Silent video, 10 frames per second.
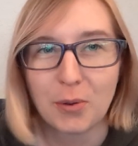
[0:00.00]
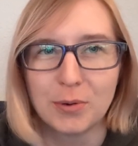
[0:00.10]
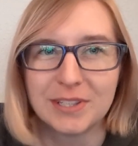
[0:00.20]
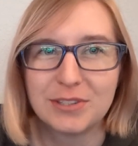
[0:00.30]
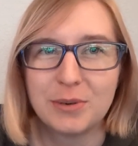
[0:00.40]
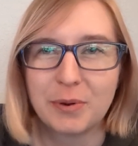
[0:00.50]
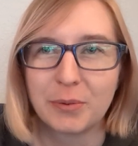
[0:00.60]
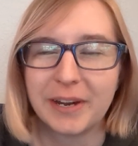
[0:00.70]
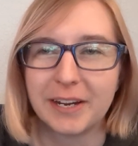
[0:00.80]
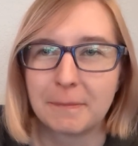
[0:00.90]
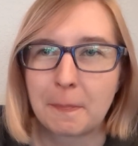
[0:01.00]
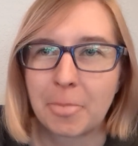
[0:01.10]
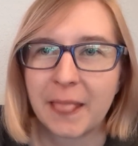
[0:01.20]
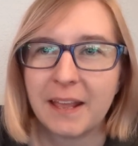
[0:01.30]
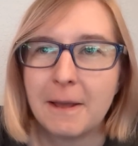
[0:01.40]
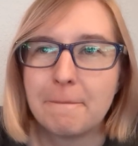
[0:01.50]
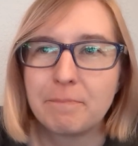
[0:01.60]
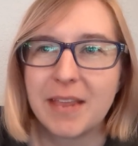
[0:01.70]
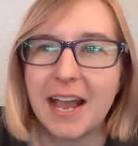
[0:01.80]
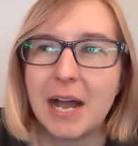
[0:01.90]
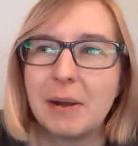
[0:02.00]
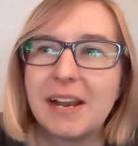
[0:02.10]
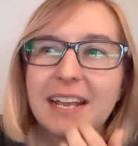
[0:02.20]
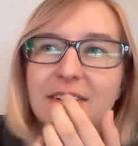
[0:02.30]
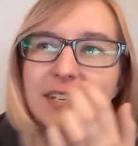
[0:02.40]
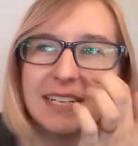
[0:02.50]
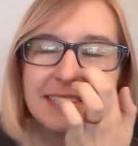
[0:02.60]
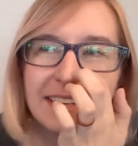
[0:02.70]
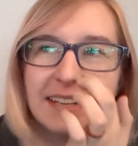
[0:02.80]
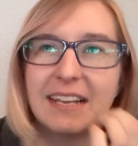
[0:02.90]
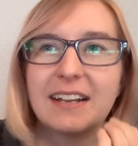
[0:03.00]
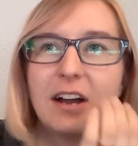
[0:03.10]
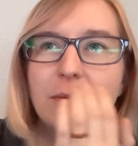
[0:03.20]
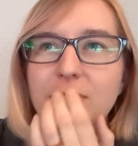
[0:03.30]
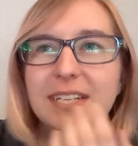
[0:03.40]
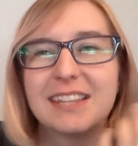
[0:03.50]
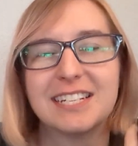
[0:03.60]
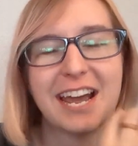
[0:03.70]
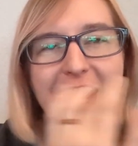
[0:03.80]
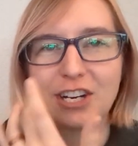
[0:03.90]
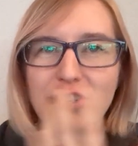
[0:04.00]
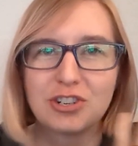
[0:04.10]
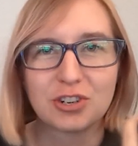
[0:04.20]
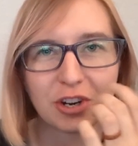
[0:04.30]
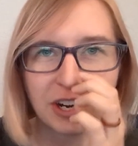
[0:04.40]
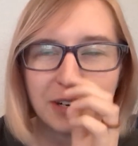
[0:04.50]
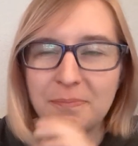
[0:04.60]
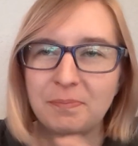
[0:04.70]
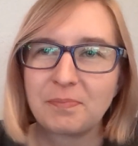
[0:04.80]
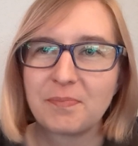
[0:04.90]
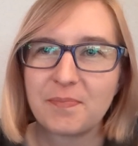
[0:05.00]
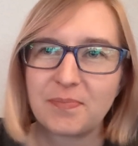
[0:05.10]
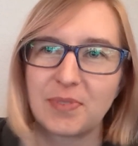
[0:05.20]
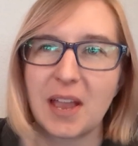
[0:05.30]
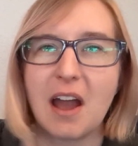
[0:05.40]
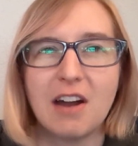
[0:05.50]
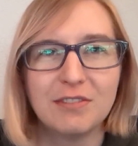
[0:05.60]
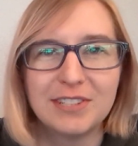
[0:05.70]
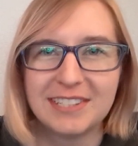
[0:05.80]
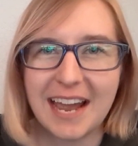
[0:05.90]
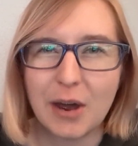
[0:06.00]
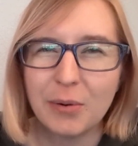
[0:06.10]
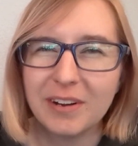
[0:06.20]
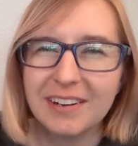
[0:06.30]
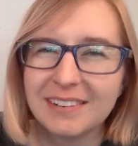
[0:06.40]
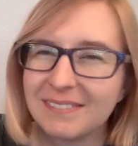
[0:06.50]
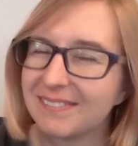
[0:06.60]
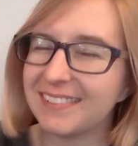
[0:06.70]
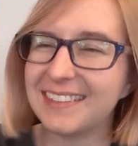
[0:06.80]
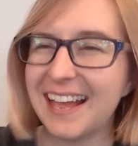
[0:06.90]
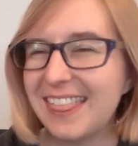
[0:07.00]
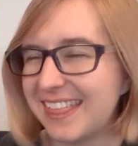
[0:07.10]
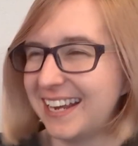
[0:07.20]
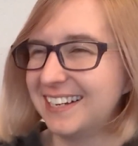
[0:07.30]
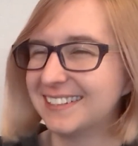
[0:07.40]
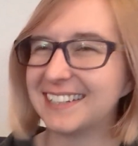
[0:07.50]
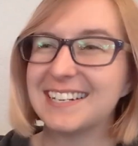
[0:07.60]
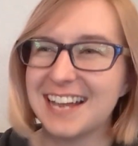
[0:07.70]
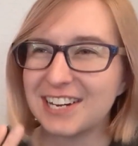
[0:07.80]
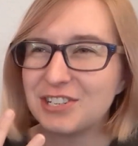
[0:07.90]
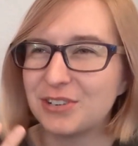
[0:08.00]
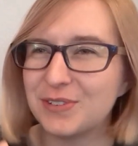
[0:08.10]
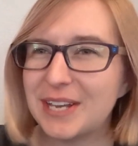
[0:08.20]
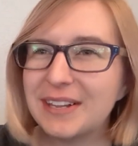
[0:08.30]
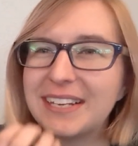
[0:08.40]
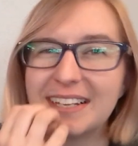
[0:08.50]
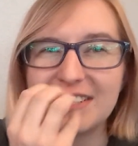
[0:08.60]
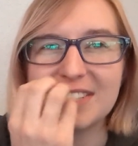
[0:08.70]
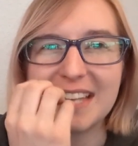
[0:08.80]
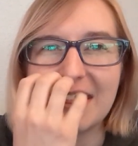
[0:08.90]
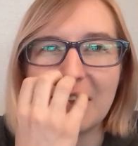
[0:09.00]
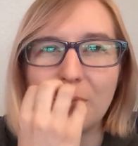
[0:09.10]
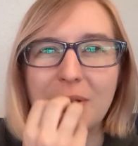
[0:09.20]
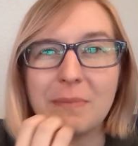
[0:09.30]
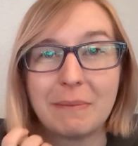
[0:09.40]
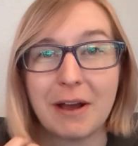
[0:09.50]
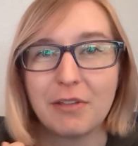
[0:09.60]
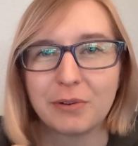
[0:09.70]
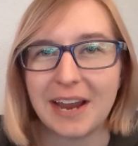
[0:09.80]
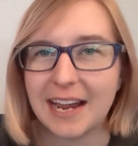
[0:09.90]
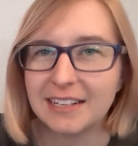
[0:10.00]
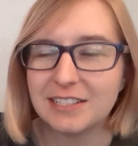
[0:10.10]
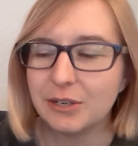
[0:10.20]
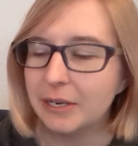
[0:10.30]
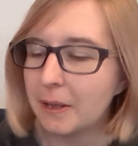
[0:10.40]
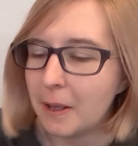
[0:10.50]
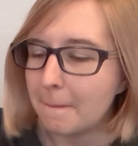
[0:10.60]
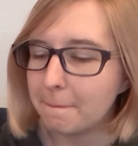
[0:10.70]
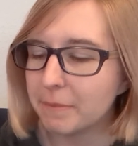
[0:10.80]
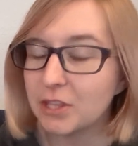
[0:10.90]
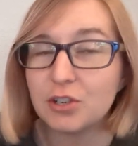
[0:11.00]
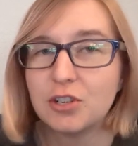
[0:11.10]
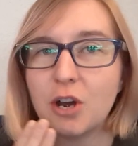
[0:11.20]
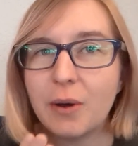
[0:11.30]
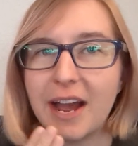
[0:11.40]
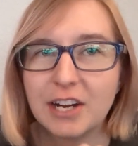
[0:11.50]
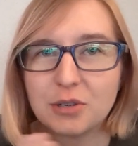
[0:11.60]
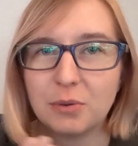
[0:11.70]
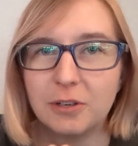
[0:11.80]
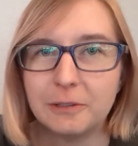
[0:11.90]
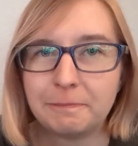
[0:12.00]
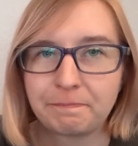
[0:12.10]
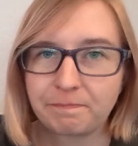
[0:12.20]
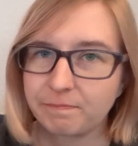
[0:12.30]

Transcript: Oh, it's super weird. Yeah, and I can taste the, like almost like the texture of sour. Is that thick? Like the texture of sour, like, like just like the way my mouth reacts to it, but there's no actual